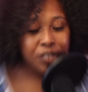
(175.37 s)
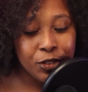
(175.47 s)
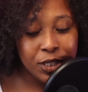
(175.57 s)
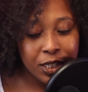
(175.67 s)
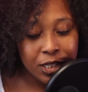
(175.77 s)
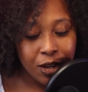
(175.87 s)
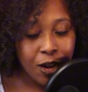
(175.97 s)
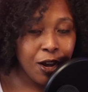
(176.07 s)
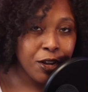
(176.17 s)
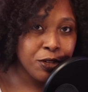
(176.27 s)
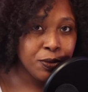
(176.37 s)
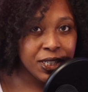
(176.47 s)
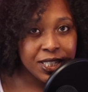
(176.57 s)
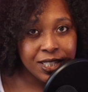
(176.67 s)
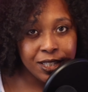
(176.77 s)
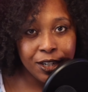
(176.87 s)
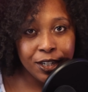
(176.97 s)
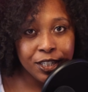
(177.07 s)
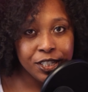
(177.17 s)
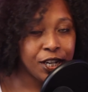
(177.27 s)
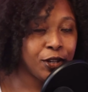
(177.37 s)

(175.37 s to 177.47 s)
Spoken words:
Once you did all the research,